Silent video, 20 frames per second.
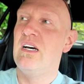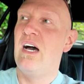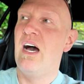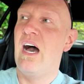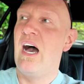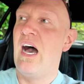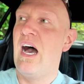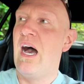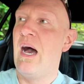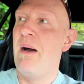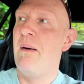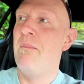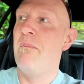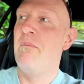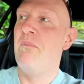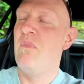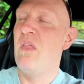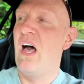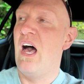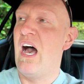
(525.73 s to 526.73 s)

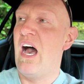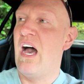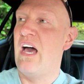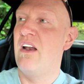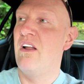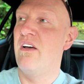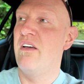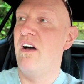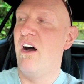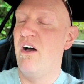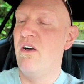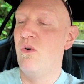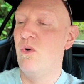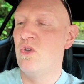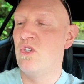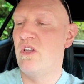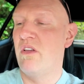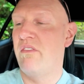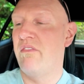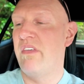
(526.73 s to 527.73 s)
And I
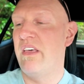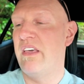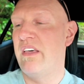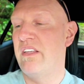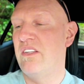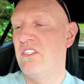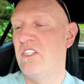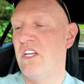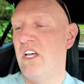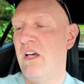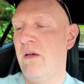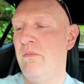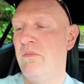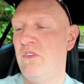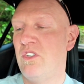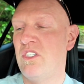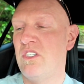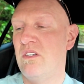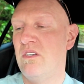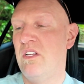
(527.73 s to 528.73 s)
also think in
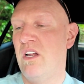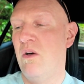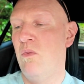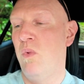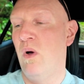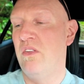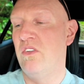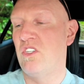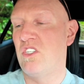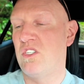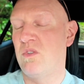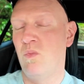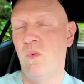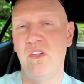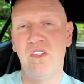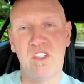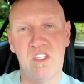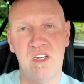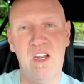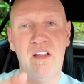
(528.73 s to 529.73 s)
terms,
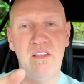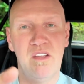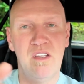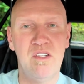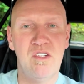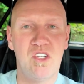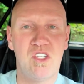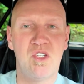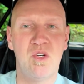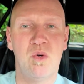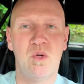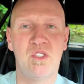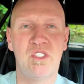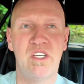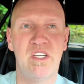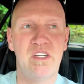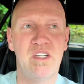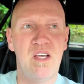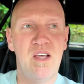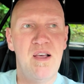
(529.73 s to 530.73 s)
once London's
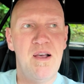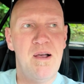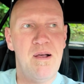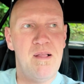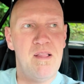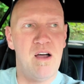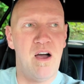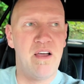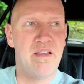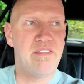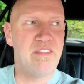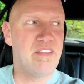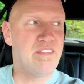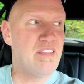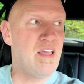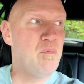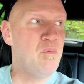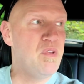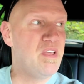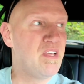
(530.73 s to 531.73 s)
sorted, I
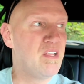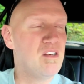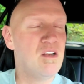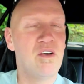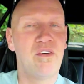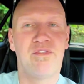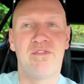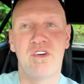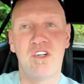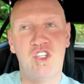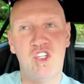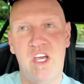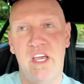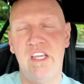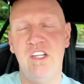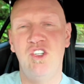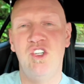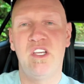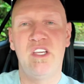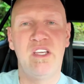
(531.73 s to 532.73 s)
think then we can look for a
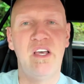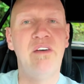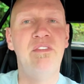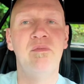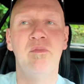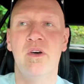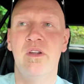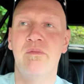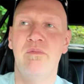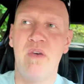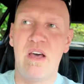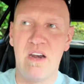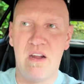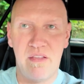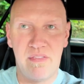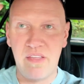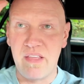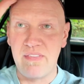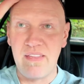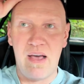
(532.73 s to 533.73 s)
change in government. And
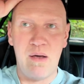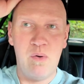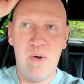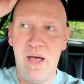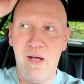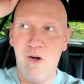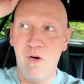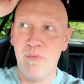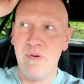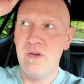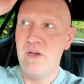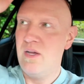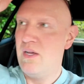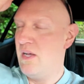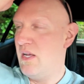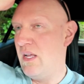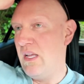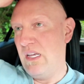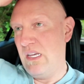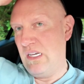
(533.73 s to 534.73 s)
I think that will help.
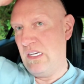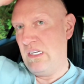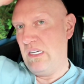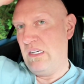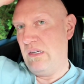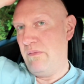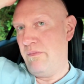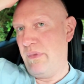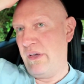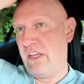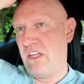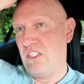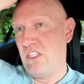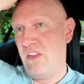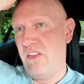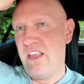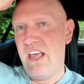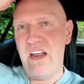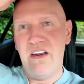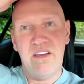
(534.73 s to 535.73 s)
Because
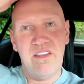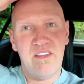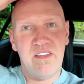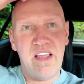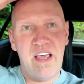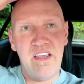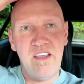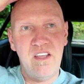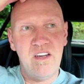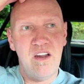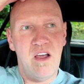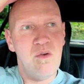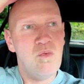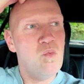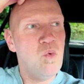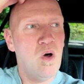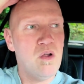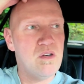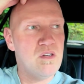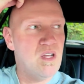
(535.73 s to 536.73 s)
at the end of the day, you don't
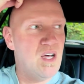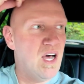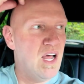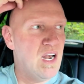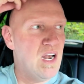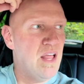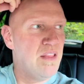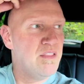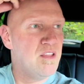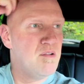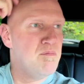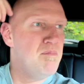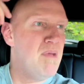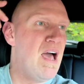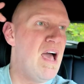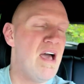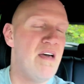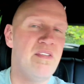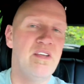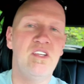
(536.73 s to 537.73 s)
want a London
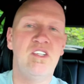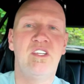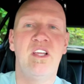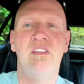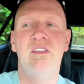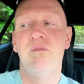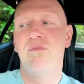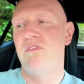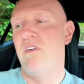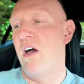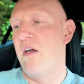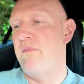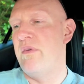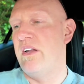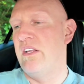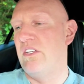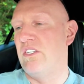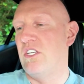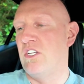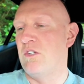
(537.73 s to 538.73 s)
mayor that's in the Prime
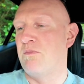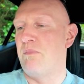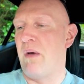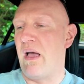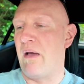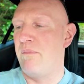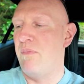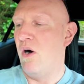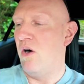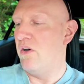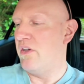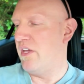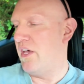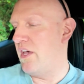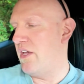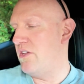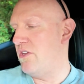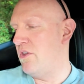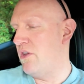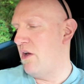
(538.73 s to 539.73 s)
Minister's back
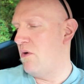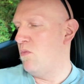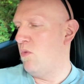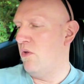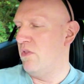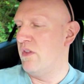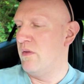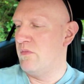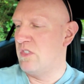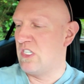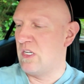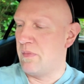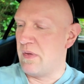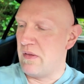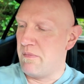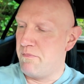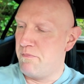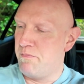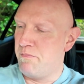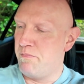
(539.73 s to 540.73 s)
pocket. You don't want them to
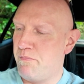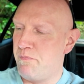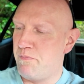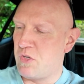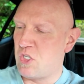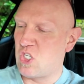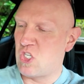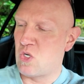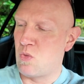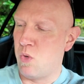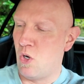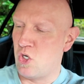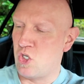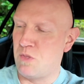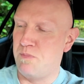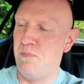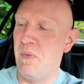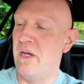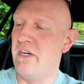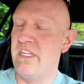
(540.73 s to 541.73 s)
be
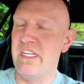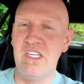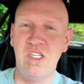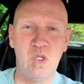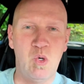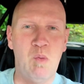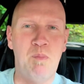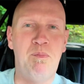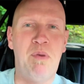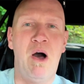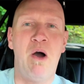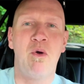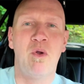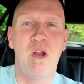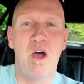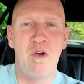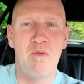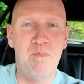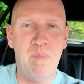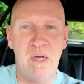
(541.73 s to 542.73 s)
squash buddies or
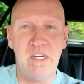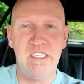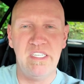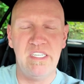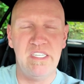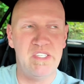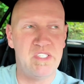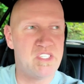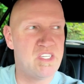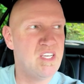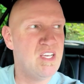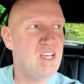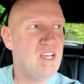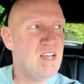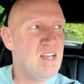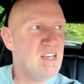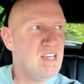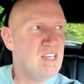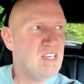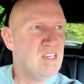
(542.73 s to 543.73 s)
polo buddies,
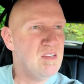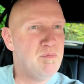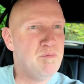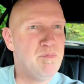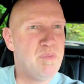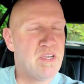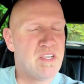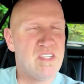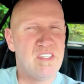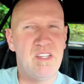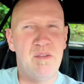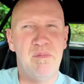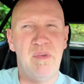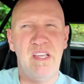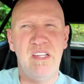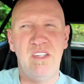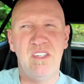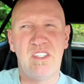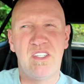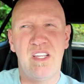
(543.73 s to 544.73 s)
because it
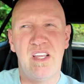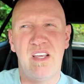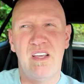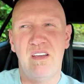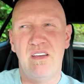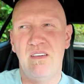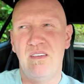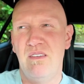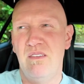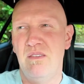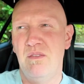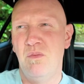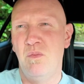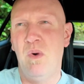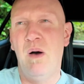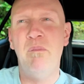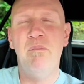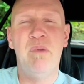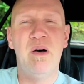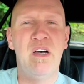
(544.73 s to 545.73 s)
means that
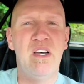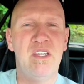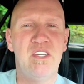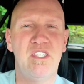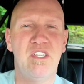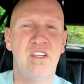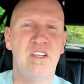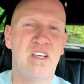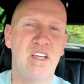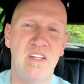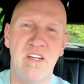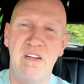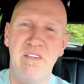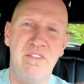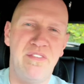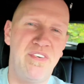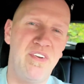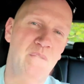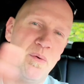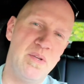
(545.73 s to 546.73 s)
one person can
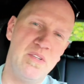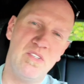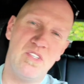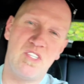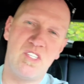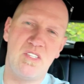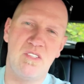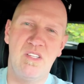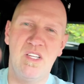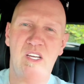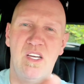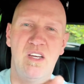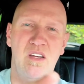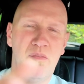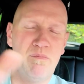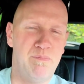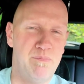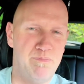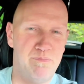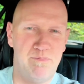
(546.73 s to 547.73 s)
influence
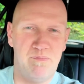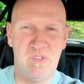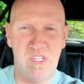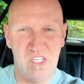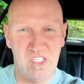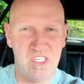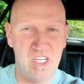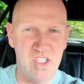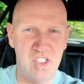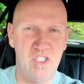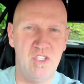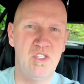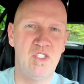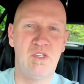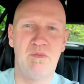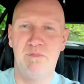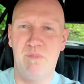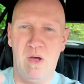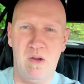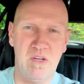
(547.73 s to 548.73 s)
the
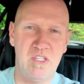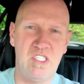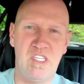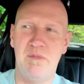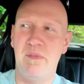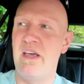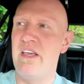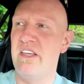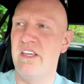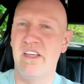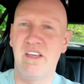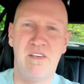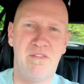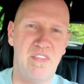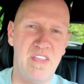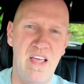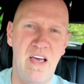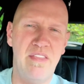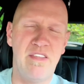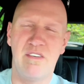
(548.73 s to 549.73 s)
decisions and policy making of
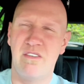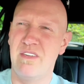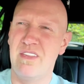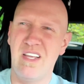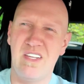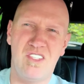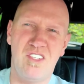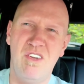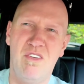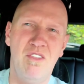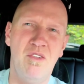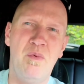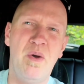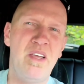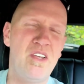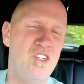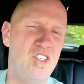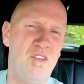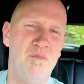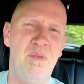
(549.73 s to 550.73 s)
the other, and that's not the
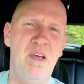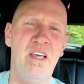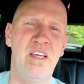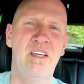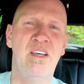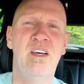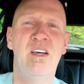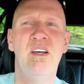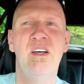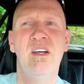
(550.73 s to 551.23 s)
way it should be.